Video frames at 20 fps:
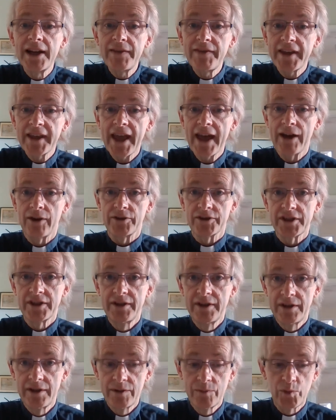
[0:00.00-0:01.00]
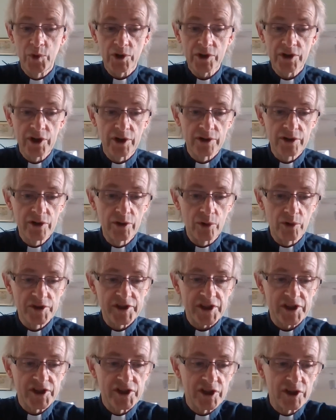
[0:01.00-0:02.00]
living out what God
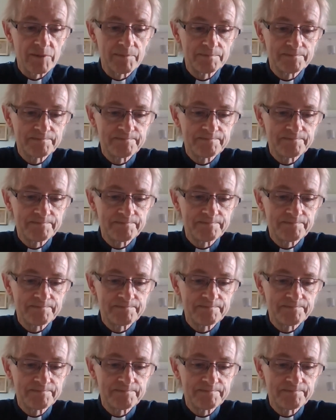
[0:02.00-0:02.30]
calls us to.